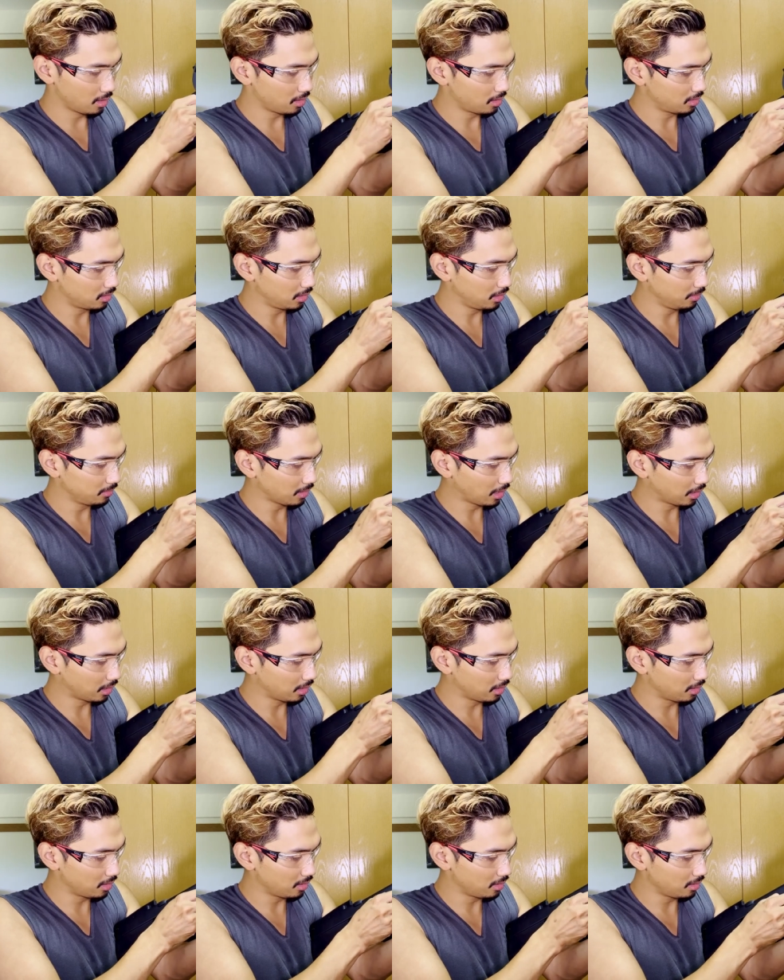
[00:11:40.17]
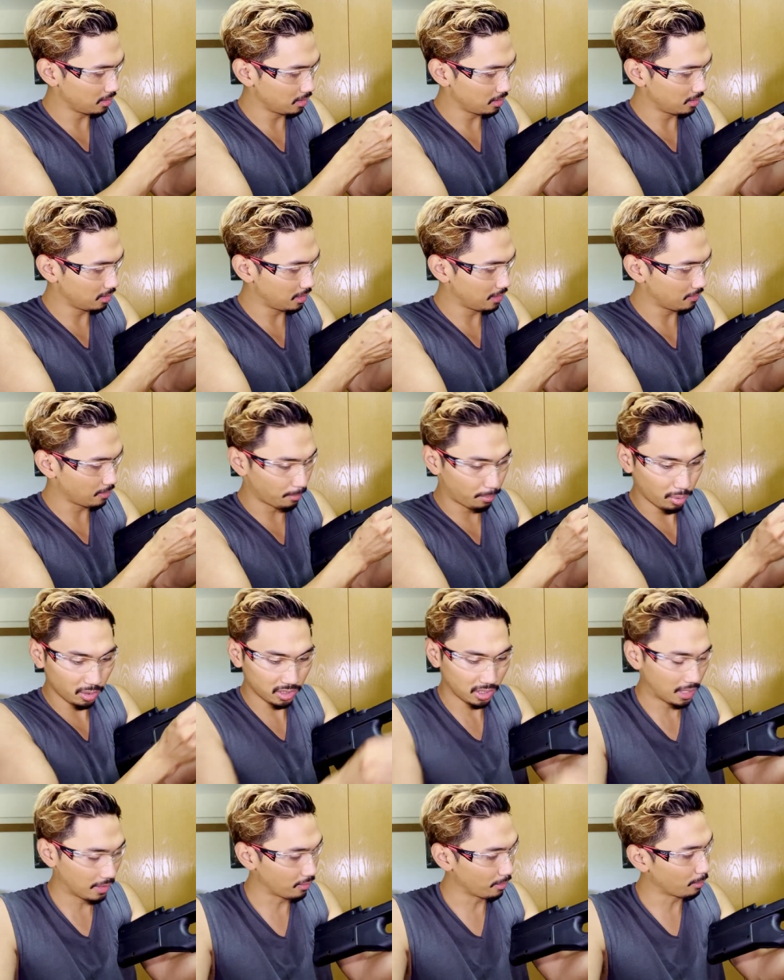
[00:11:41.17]
It seems I can even
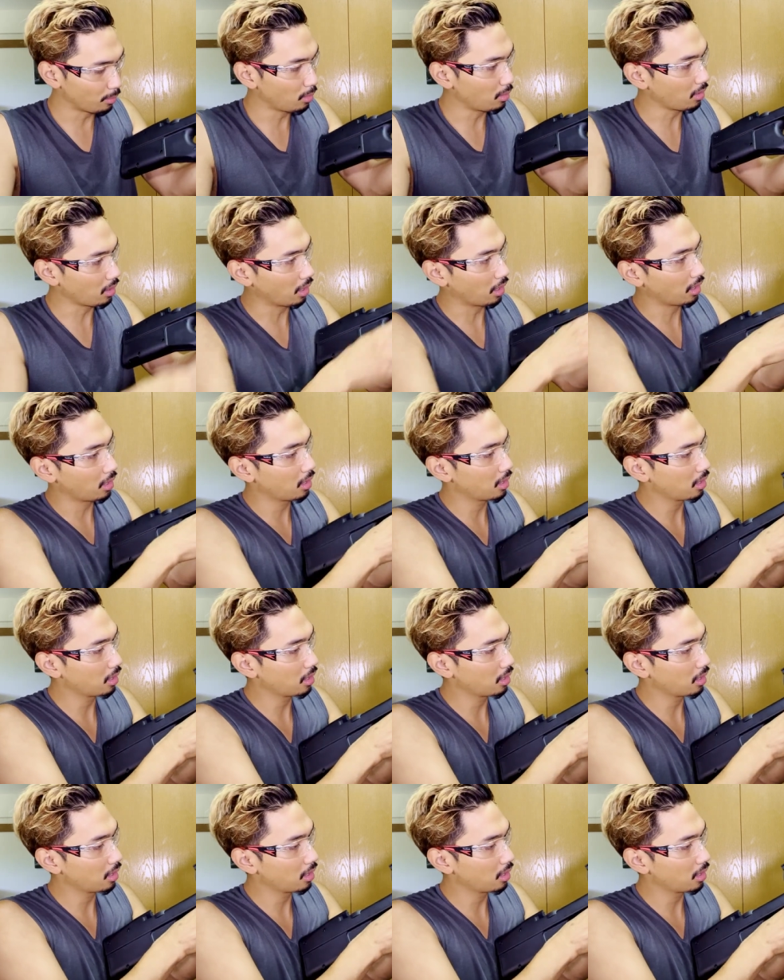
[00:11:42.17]
push it even more.